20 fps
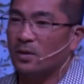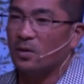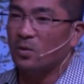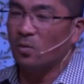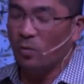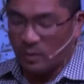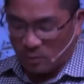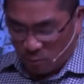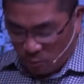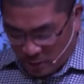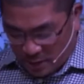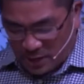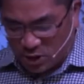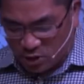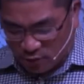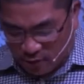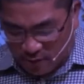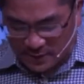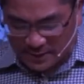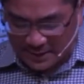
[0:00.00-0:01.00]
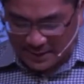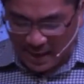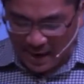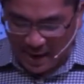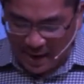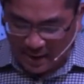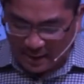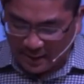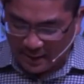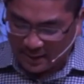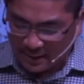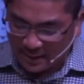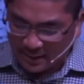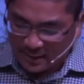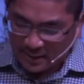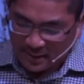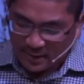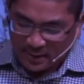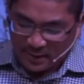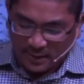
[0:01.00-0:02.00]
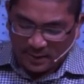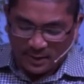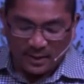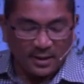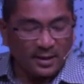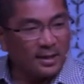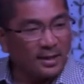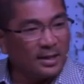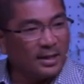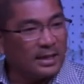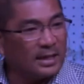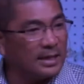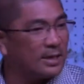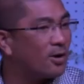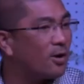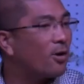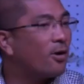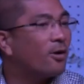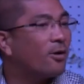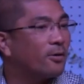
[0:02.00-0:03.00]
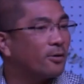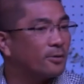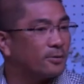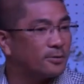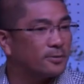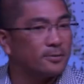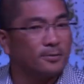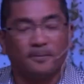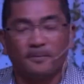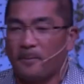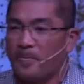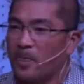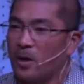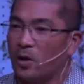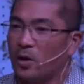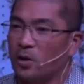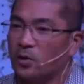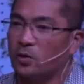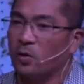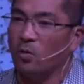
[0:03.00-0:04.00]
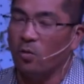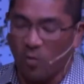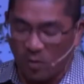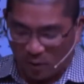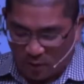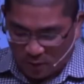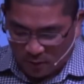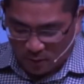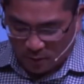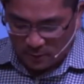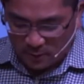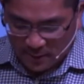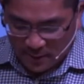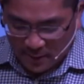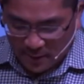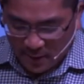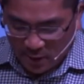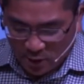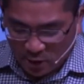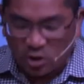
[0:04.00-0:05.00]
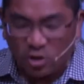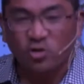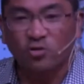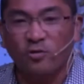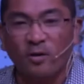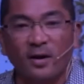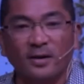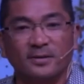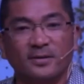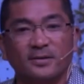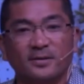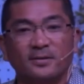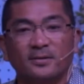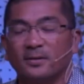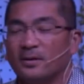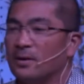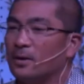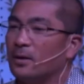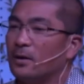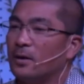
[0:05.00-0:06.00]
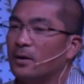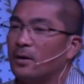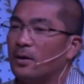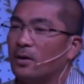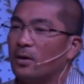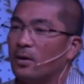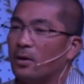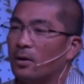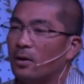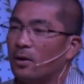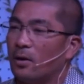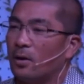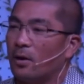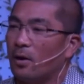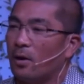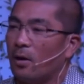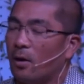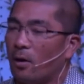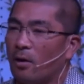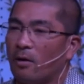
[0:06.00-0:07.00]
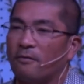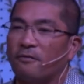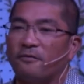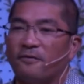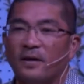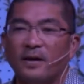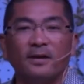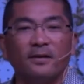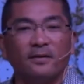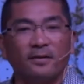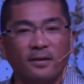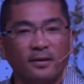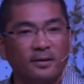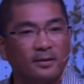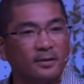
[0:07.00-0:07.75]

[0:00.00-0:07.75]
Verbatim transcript: When we trust God in our hurt, the world trusts our faith.